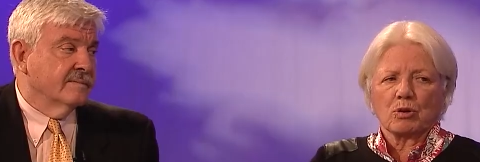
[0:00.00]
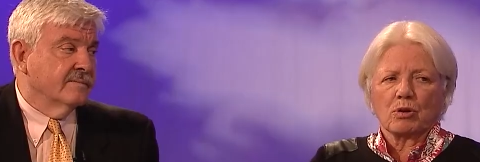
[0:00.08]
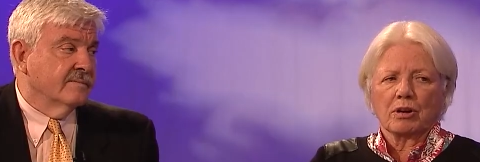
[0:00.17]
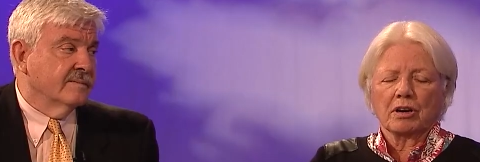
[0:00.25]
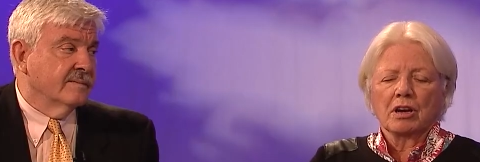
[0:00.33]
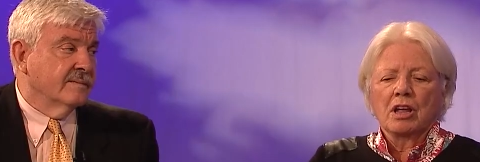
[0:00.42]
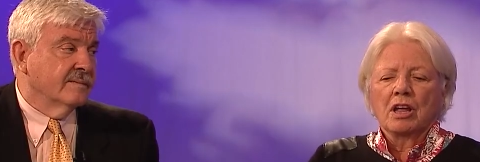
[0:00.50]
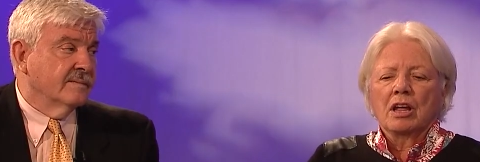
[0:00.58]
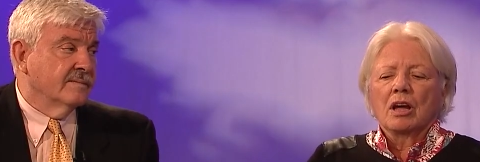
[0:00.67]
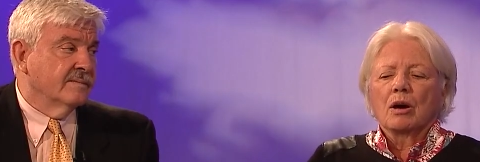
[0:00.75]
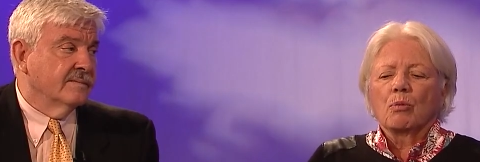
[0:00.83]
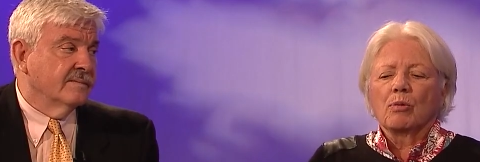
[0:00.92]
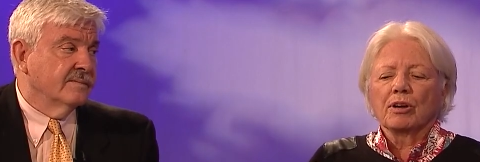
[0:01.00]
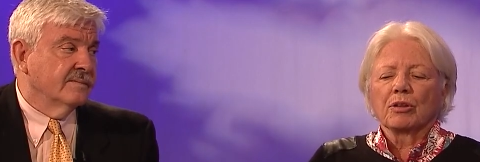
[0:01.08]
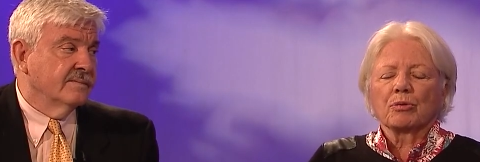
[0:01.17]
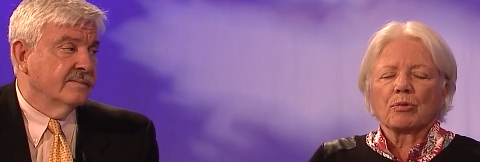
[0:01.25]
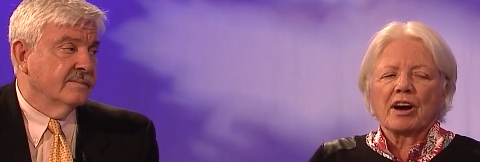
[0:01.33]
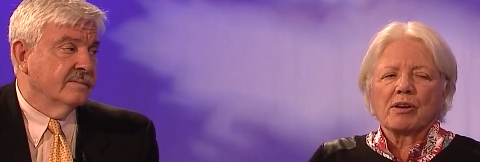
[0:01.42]
Speaker 1: Court, will
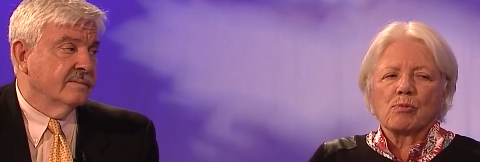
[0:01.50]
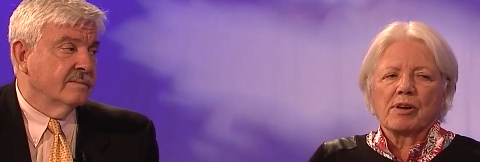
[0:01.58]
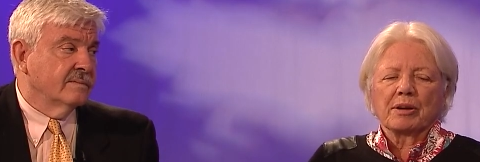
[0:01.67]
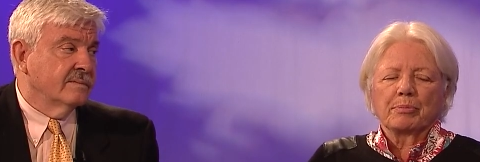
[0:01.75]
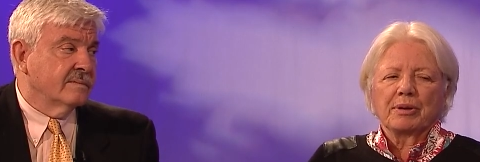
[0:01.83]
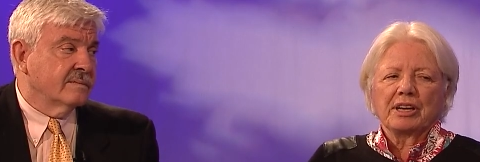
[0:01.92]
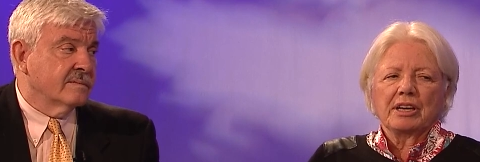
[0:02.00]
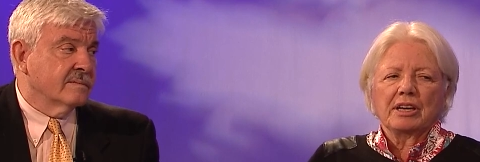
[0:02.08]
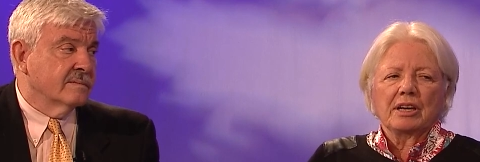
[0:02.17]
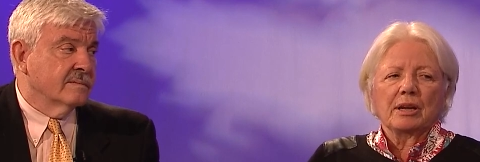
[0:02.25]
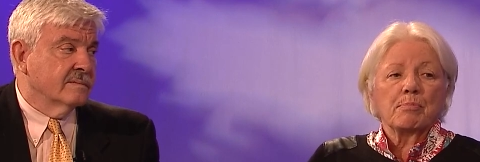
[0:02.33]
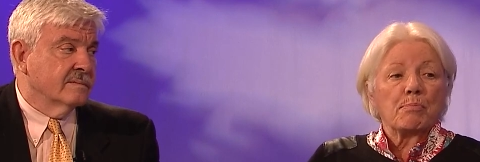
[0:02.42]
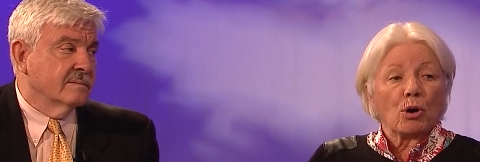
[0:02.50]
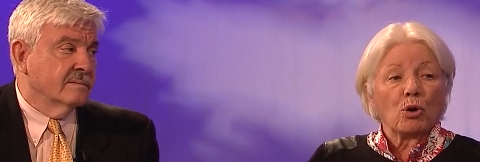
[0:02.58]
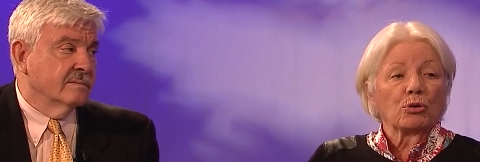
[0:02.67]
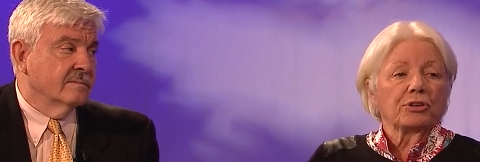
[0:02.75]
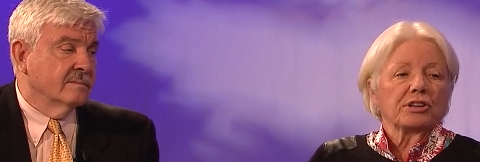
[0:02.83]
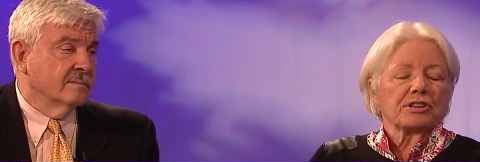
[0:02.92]
the right wing be
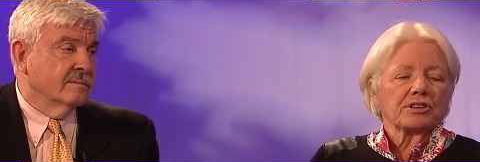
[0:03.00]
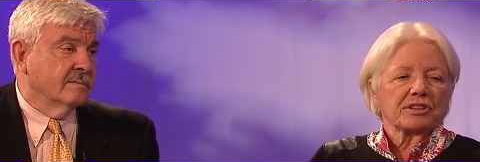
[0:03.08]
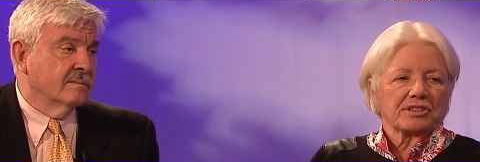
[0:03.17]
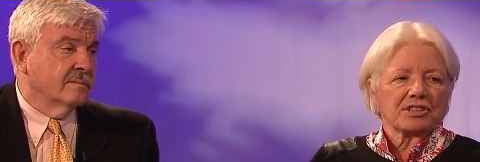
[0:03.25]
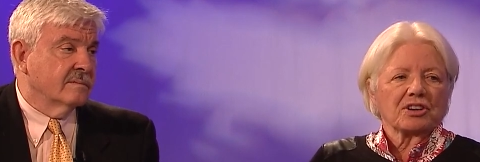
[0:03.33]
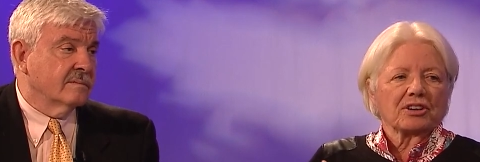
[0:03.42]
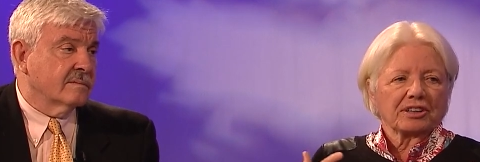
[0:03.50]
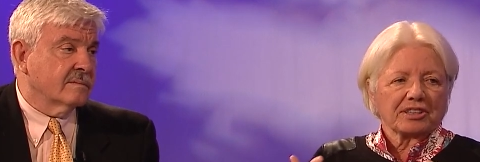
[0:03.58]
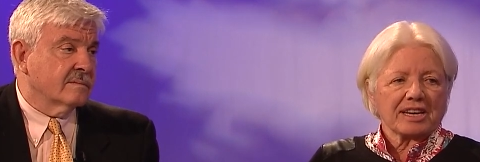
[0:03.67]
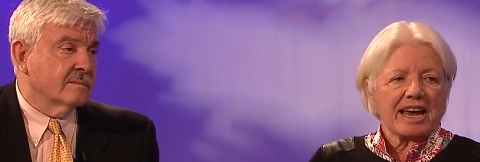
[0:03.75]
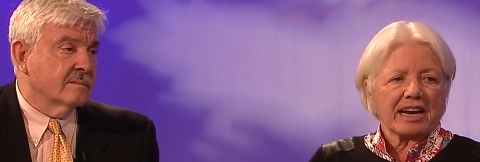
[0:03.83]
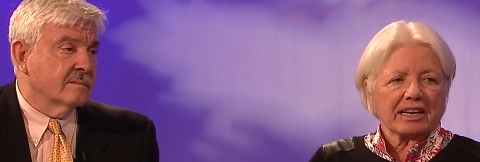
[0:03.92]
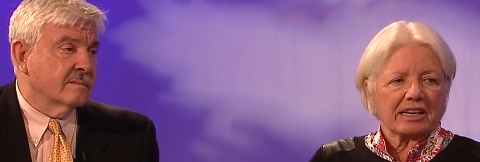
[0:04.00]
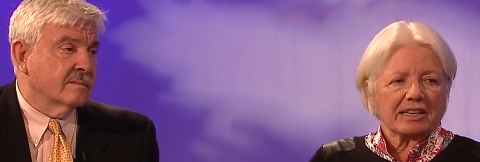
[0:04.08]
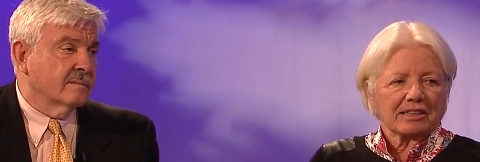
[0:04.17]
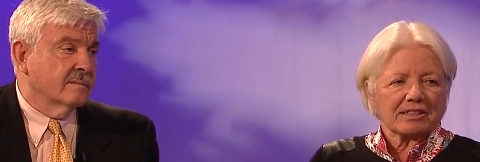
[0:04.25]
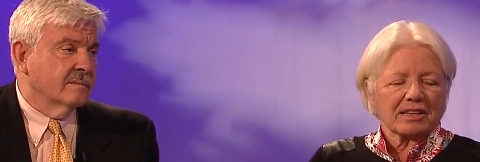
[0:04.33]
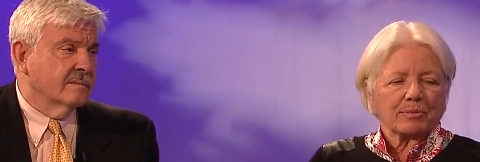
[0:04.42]
emboldened to start
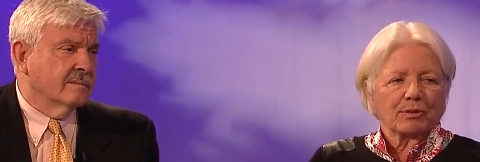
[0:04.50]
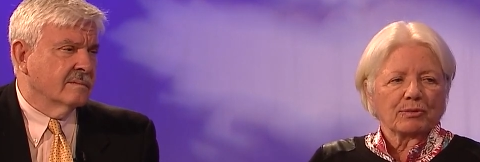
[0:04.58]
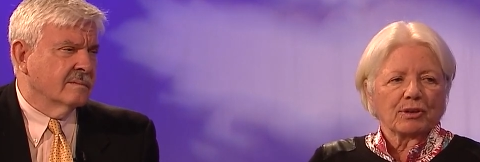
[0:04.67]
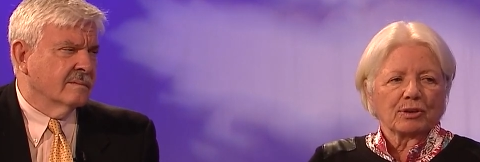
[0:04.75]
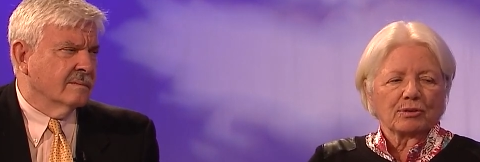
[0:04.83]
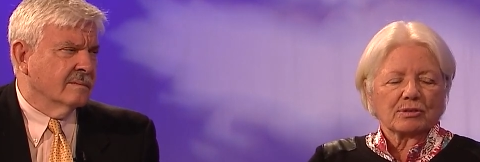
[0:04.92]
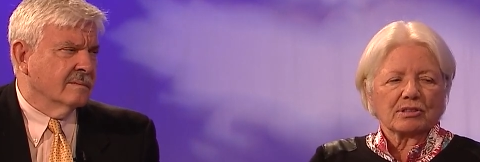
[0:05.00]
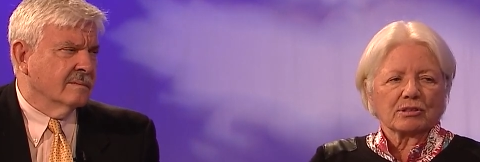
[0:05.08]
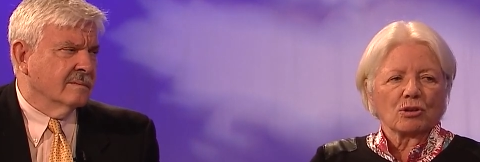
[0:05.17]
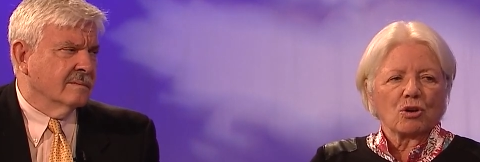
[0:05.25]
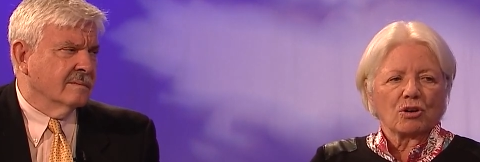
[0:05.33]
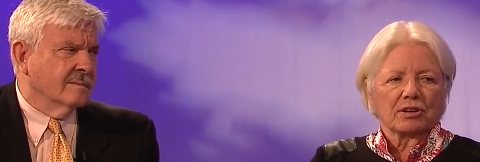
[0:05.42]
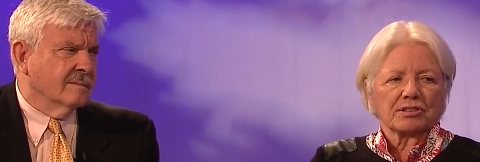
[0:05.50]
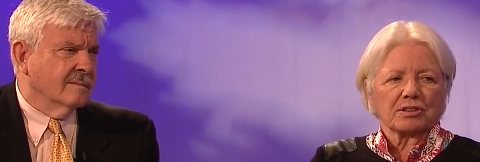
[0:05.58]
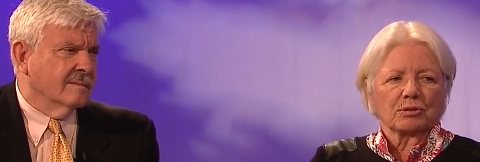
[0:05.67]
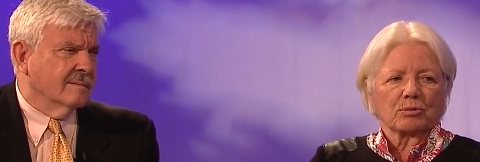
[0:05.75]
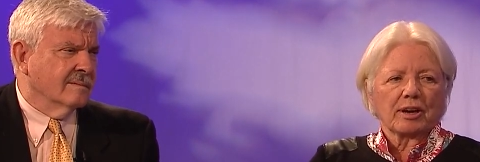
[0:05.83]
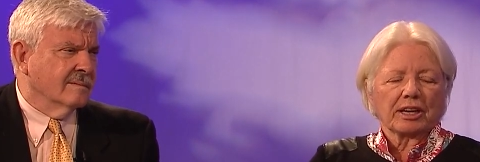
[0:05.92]
attacking some of those laws
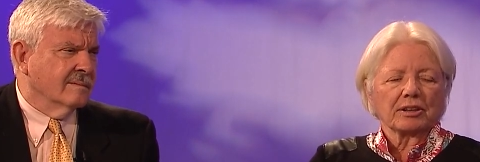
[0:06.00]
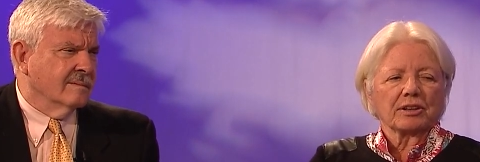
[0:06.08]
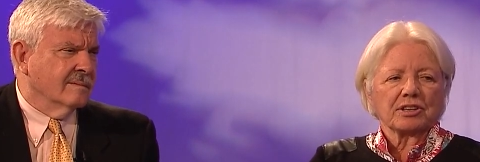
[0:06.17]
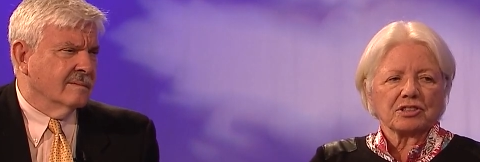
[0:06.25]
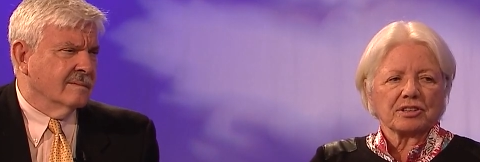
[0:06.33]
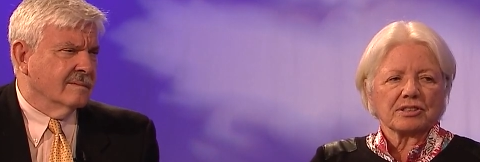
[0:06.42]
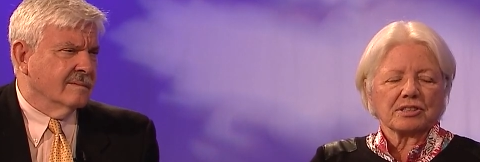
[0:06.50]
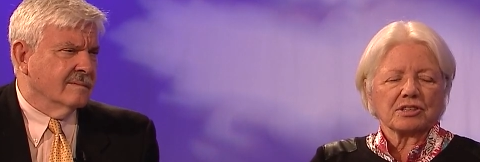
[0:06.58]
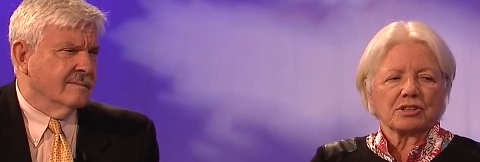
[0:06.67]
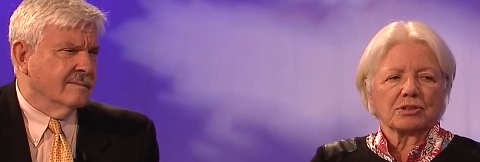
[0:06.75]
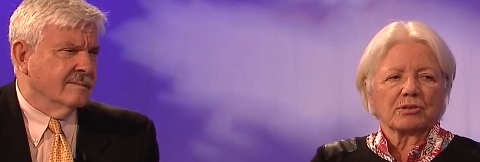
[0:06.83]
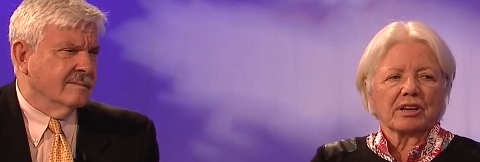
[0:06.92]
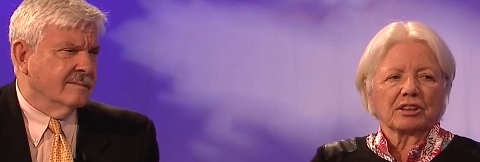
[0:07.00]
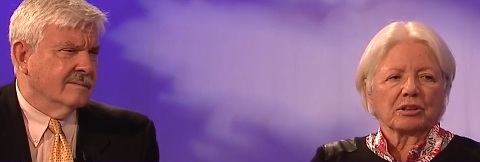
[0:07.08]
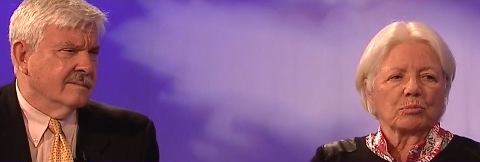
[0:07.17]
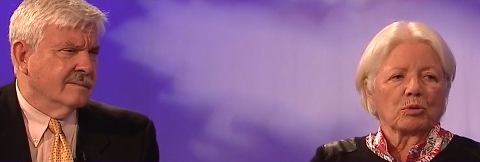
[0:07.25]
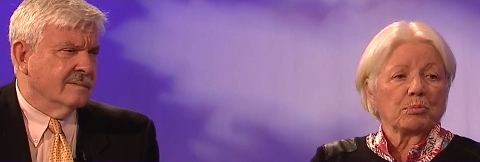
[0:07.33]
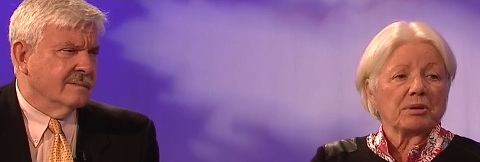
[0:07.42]
or regulations to get
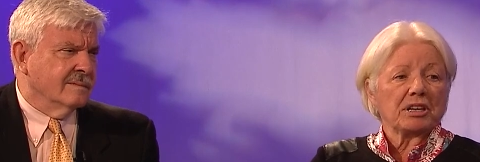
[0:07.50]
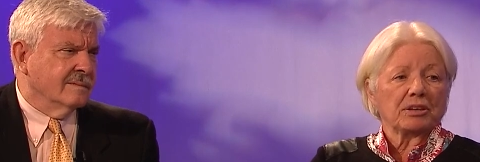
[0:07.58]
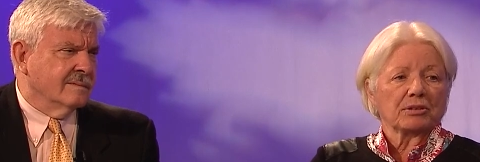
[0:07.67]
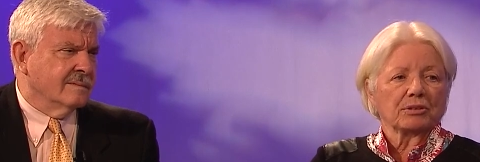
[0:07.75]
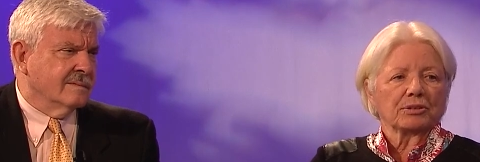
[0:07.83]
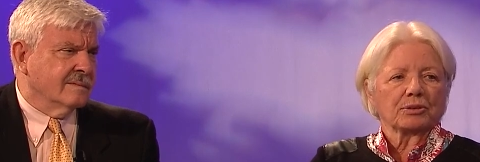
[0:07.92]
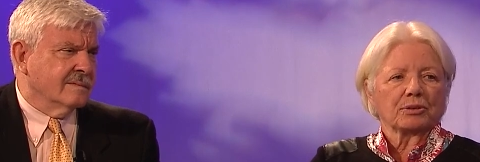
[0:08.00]
them repealed